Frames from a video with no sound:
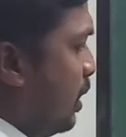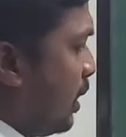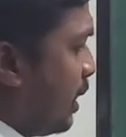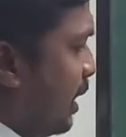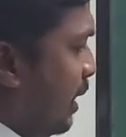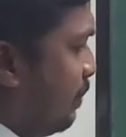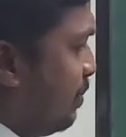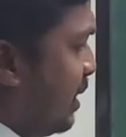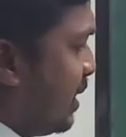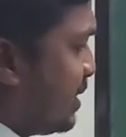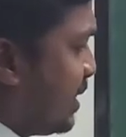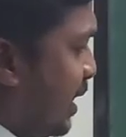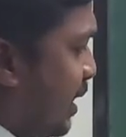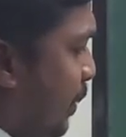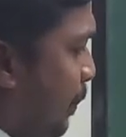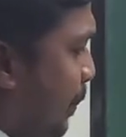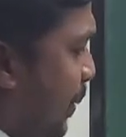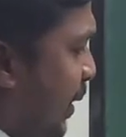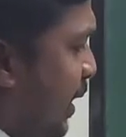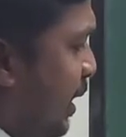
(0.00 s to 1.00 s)
Keep the
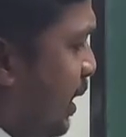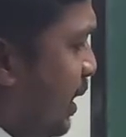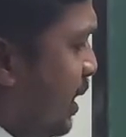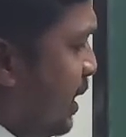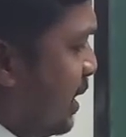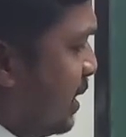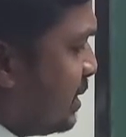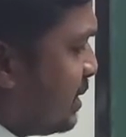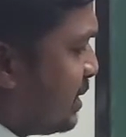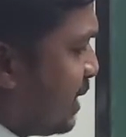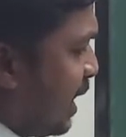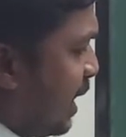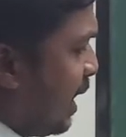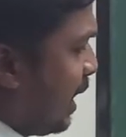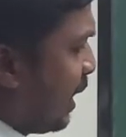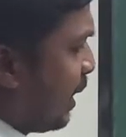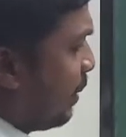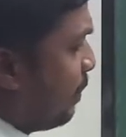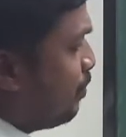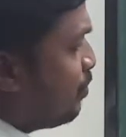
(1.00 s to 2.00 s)
setup in
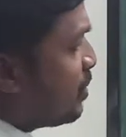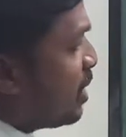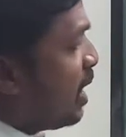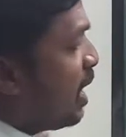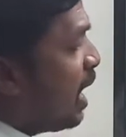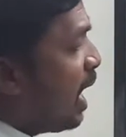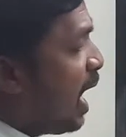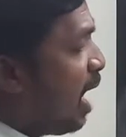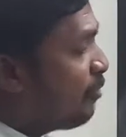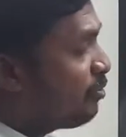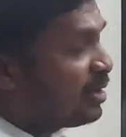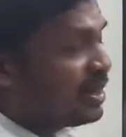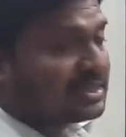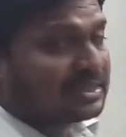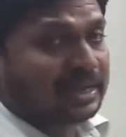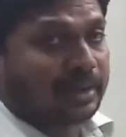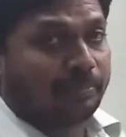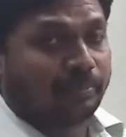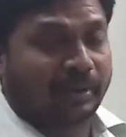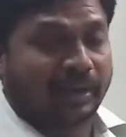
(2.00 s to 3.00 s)
sunlight. After
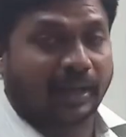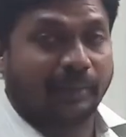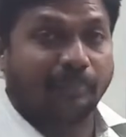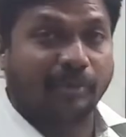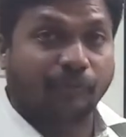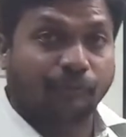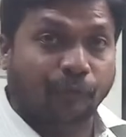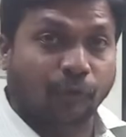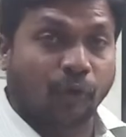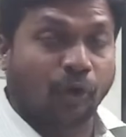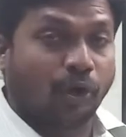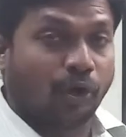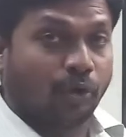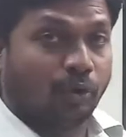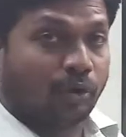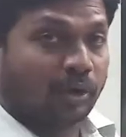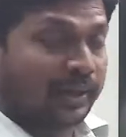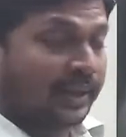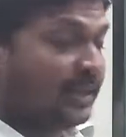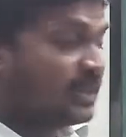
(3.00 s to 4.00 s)
some time, if you will
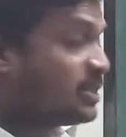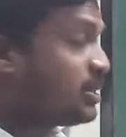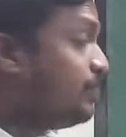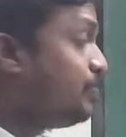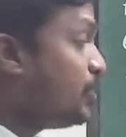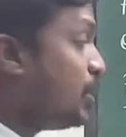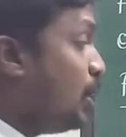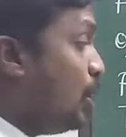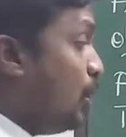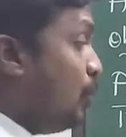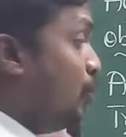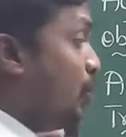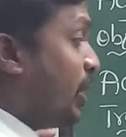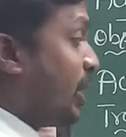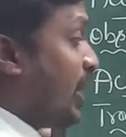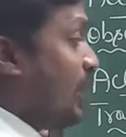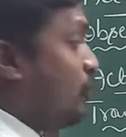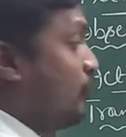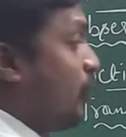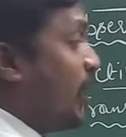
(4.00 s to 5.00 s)
notice, we
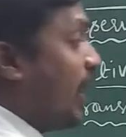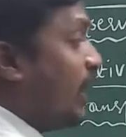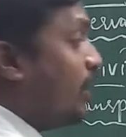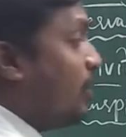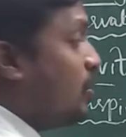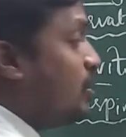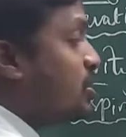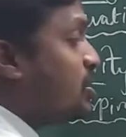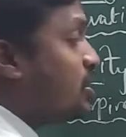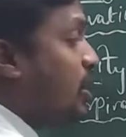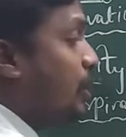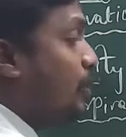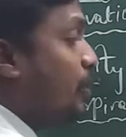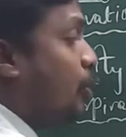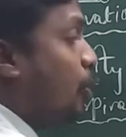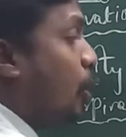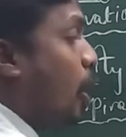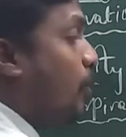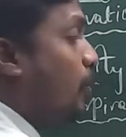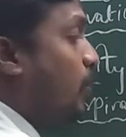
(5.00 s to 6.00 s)
can find out some
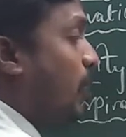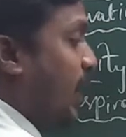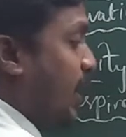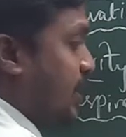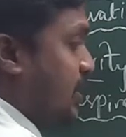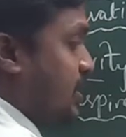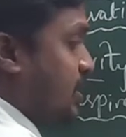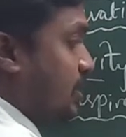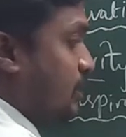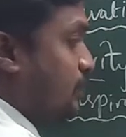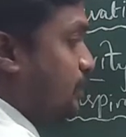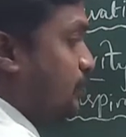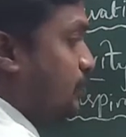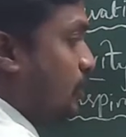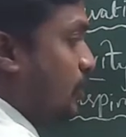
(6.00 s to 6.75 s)
droplets.